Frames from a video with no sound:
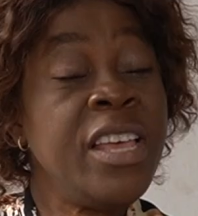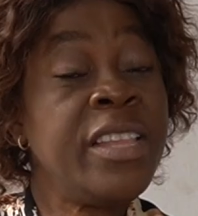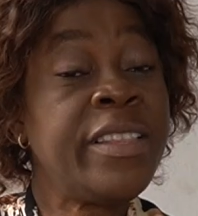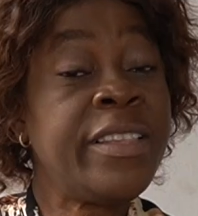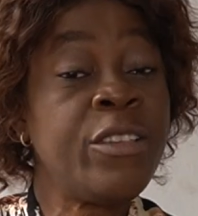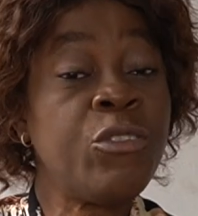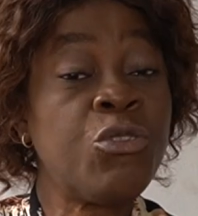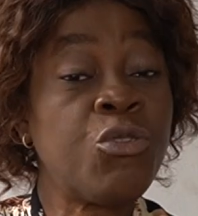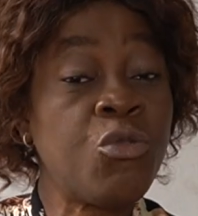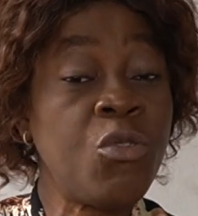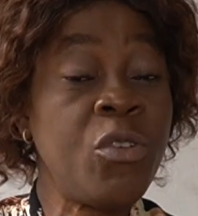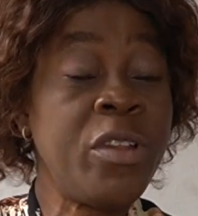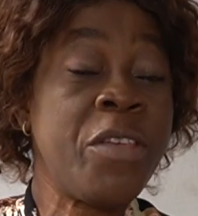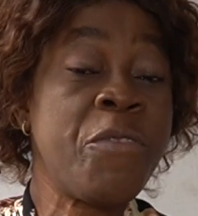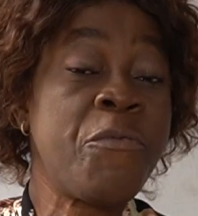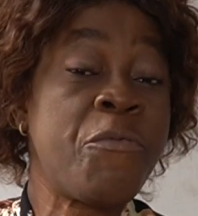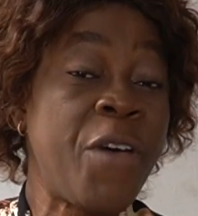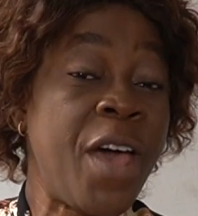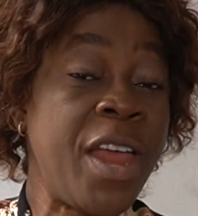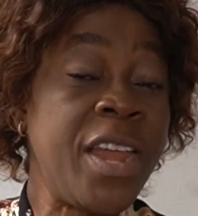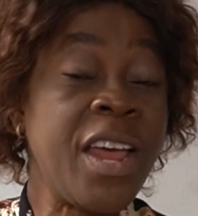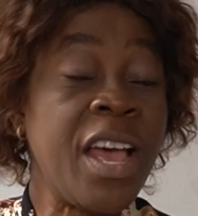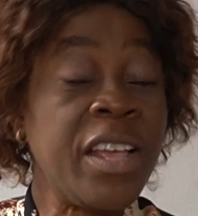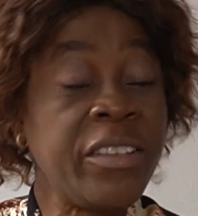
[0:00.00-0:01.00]
it is through the
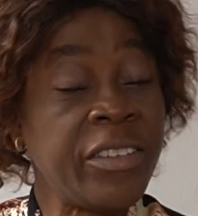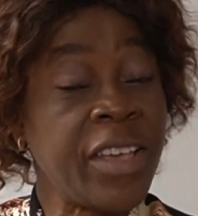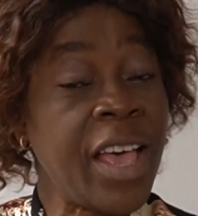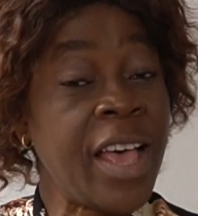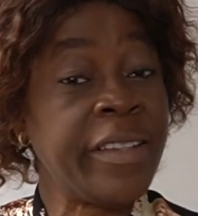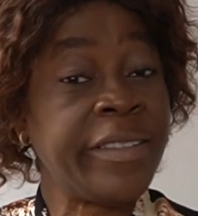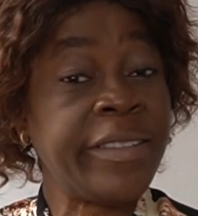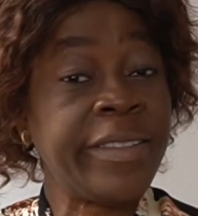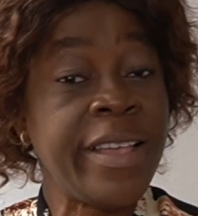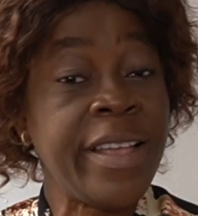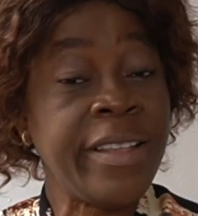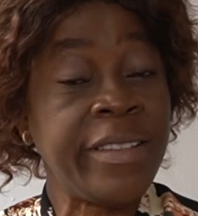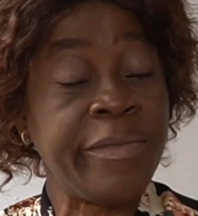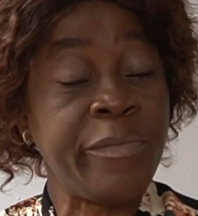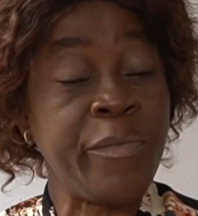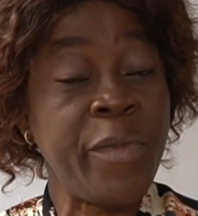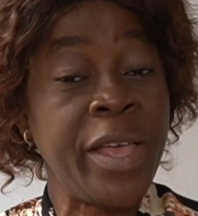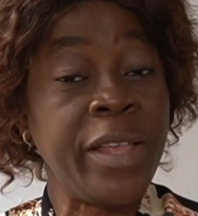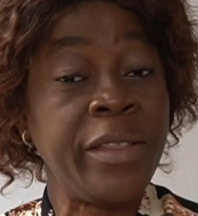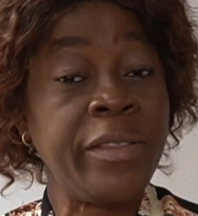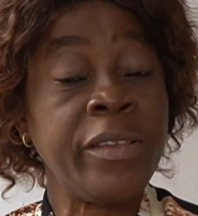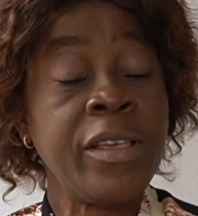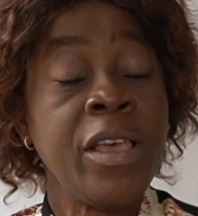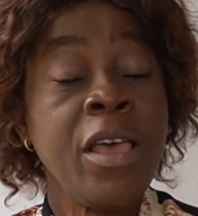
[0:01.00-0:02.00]
financial
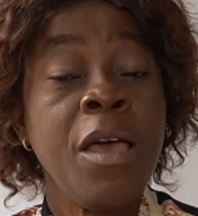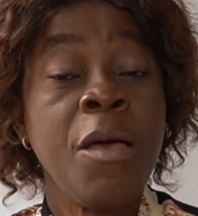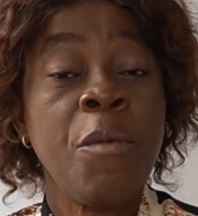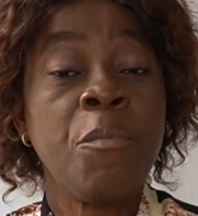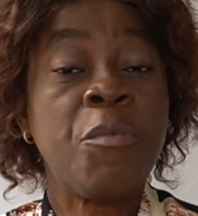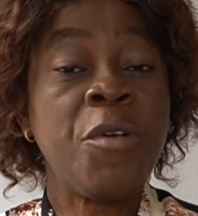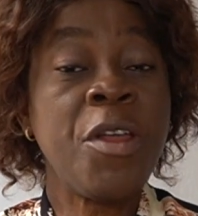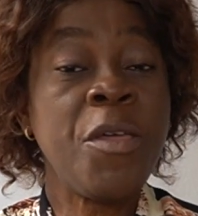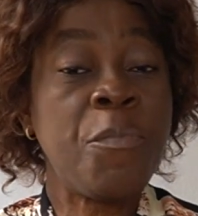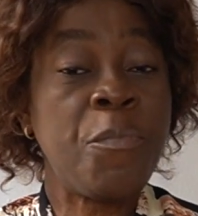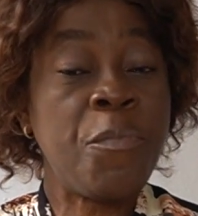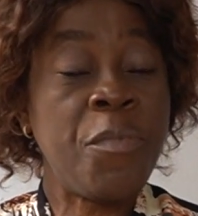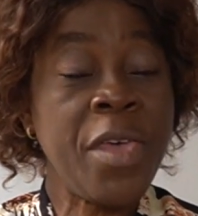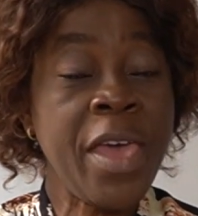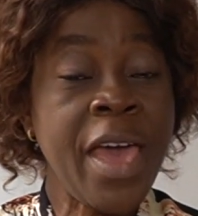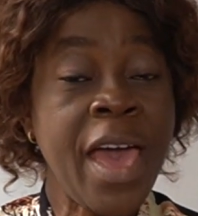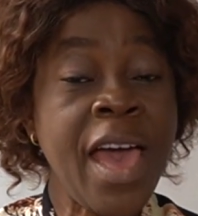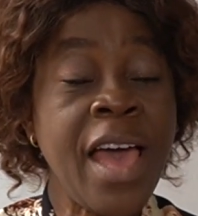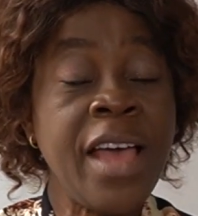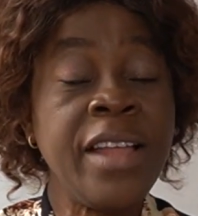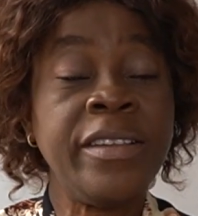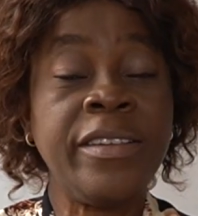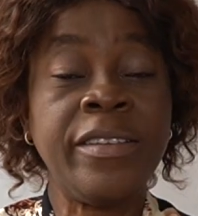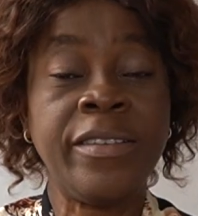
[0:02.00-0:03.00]
statement
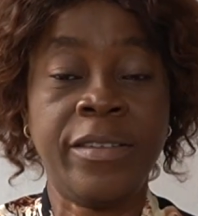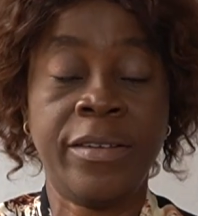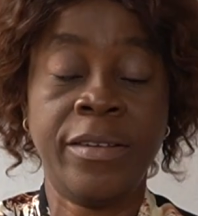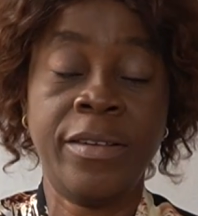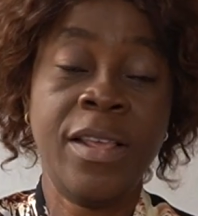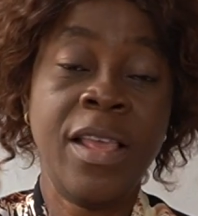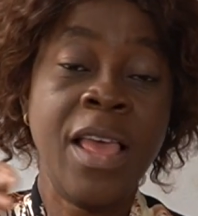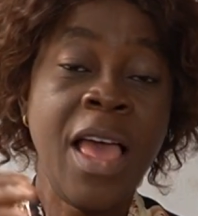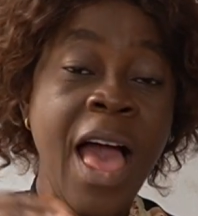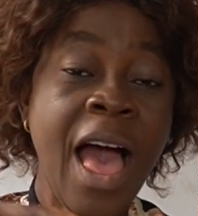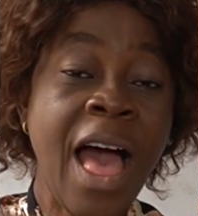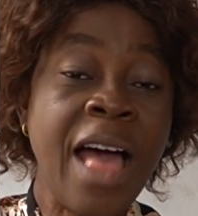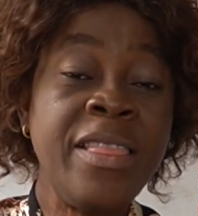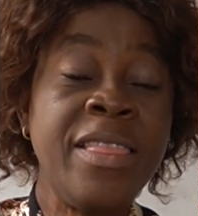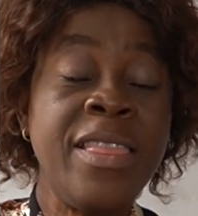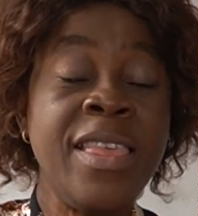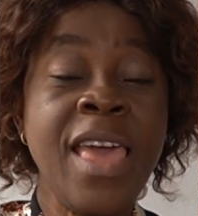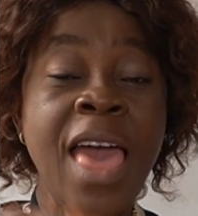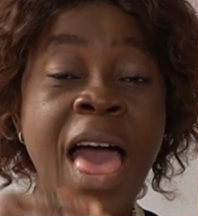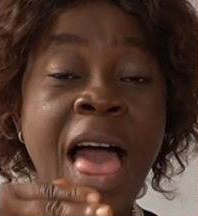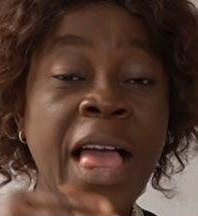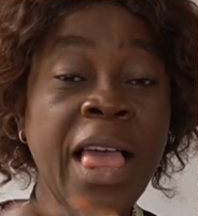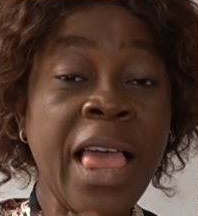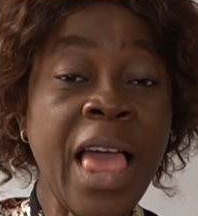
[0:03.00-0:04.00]
prepared at
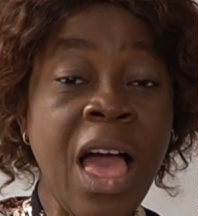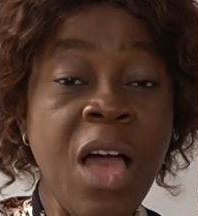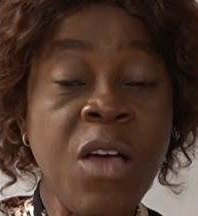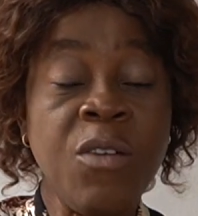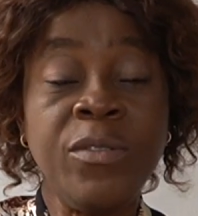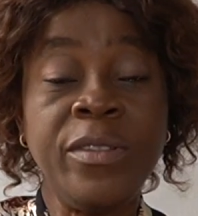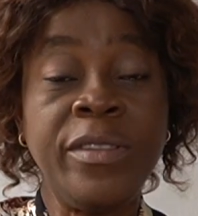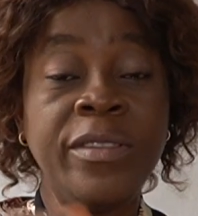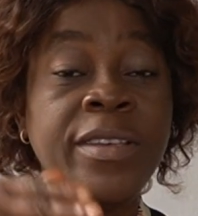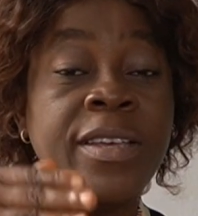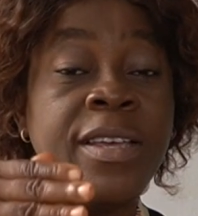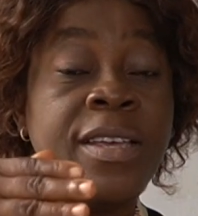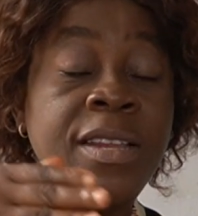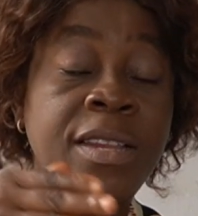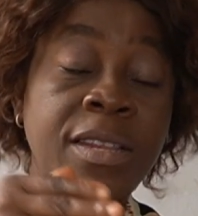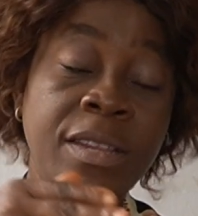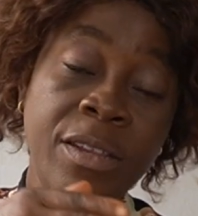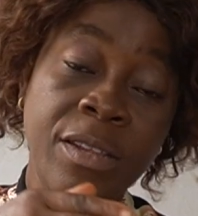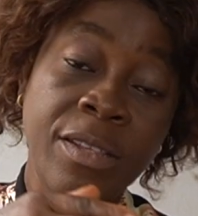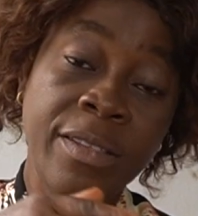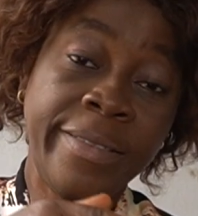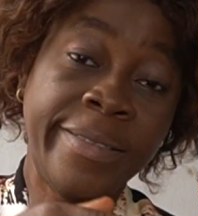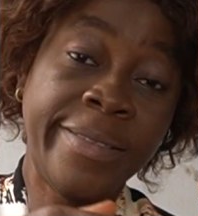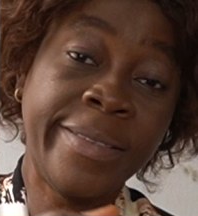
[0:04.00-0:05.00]
the
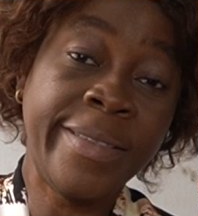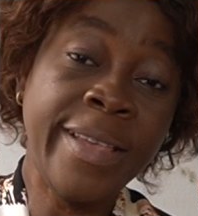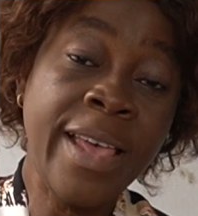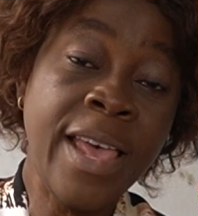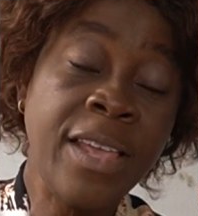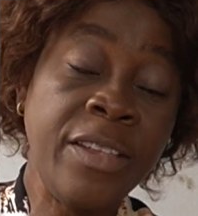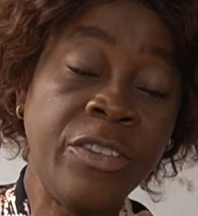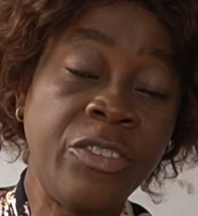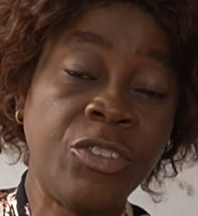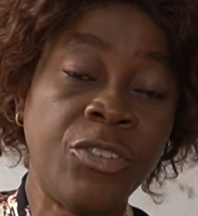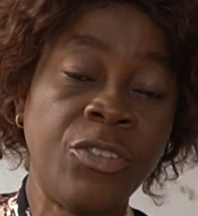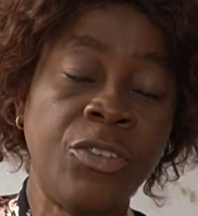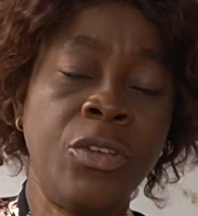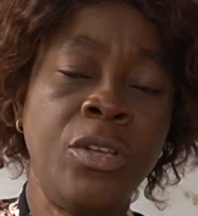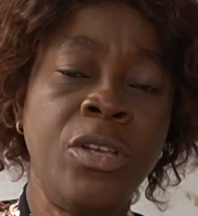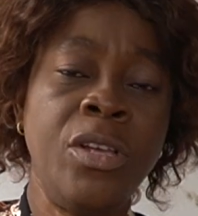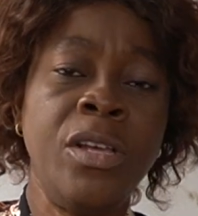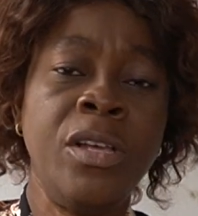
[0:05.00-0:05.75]
accounting stage